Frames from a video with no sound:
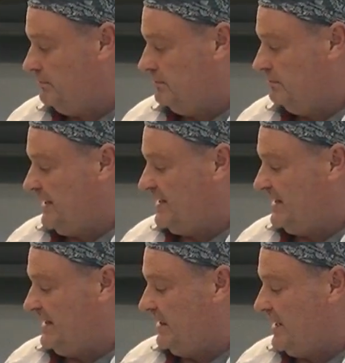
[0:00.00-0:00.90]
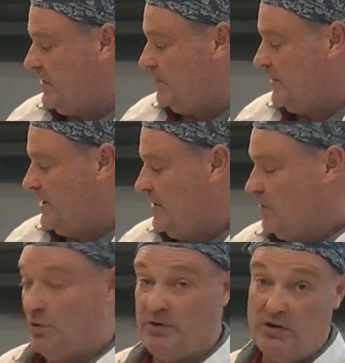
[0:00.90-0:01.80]
Needed a little help?
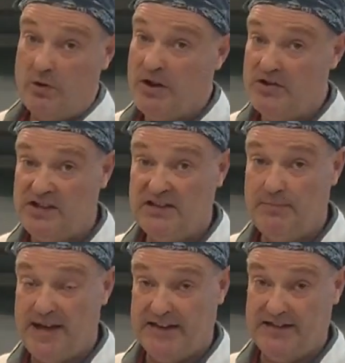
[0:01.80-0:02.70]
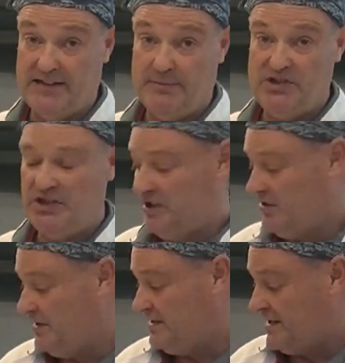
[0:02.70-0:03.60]
Or were you almost independent? I mean, you can
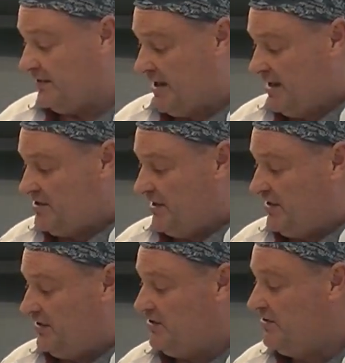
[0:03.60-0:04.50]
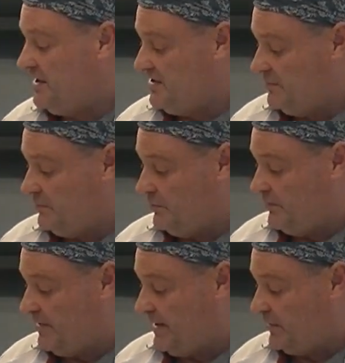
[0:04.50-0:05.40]
do it yourself, so you can do these
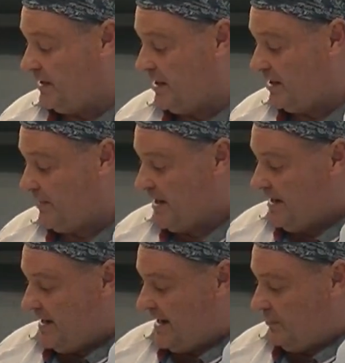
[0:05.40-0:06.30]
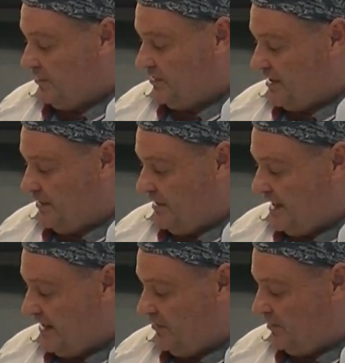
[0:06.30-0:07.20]
with people at home. And also,
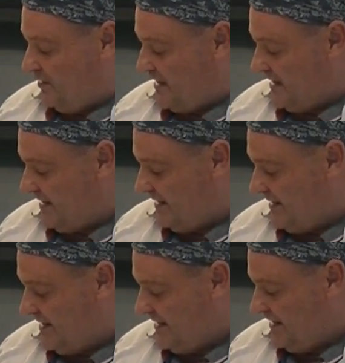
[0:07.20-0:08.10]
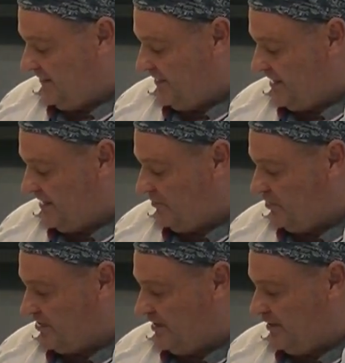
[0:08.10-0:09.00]
how good was it? Give it a,
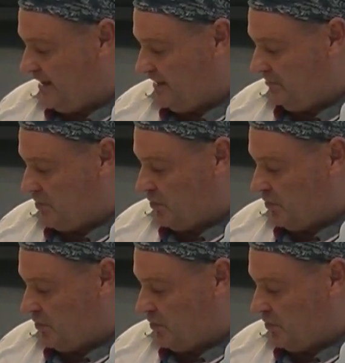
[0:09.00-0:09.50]
what do you think?